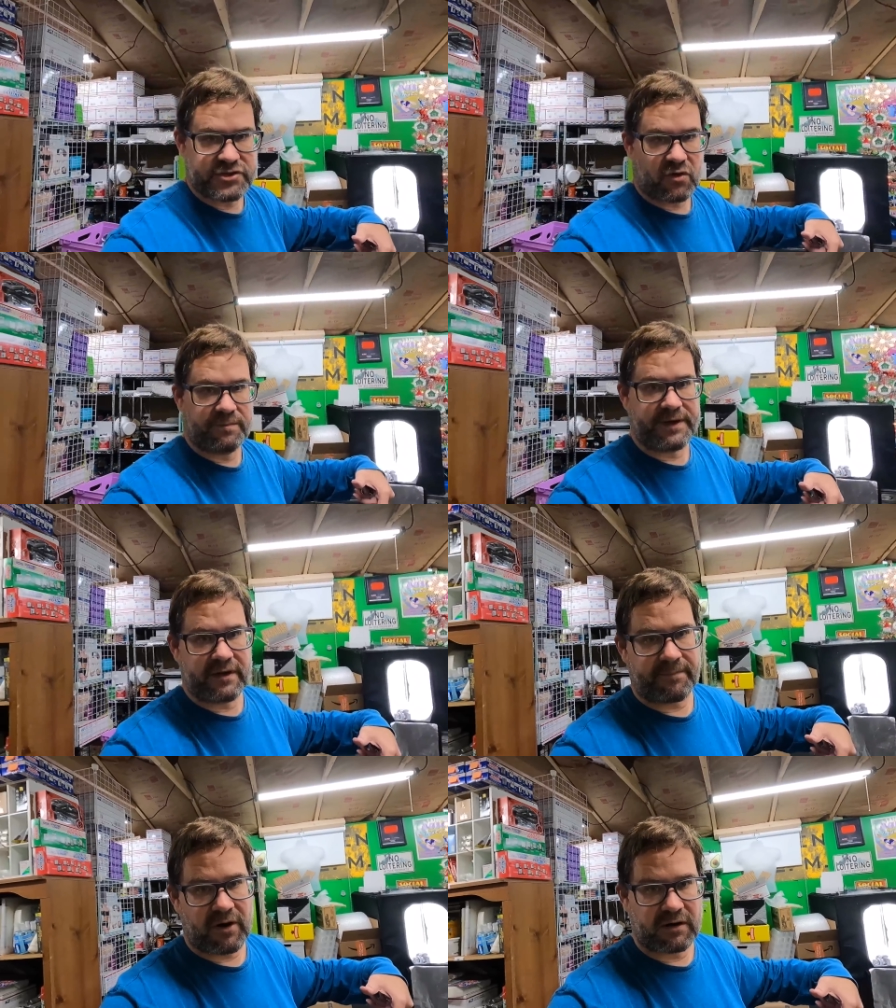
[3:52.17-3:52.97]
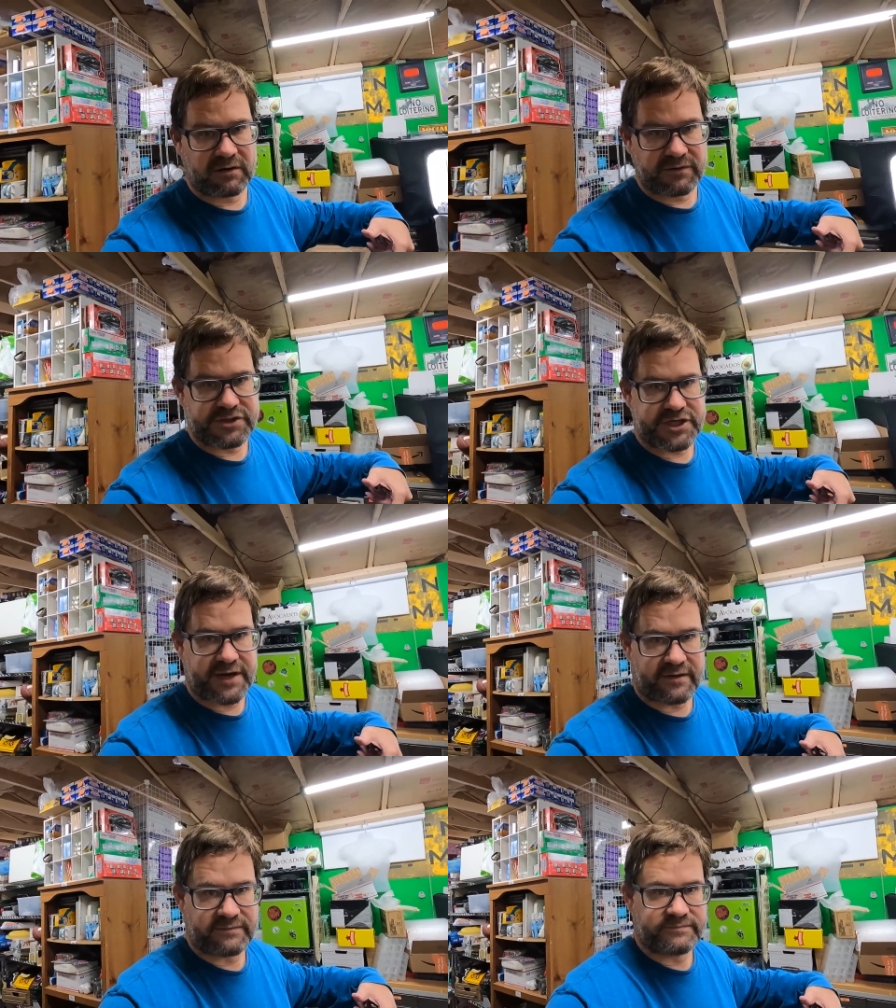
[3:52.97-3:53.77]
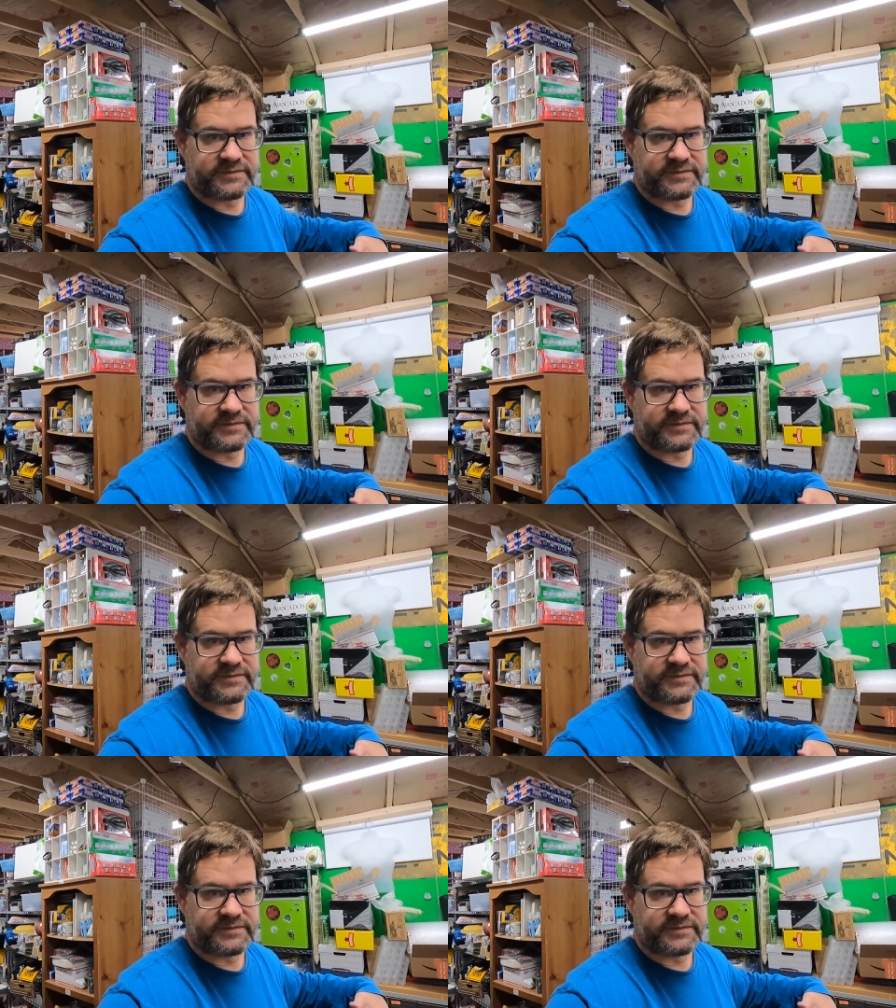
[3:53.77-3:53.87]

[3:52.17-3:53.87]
Joel being a partner of the channel.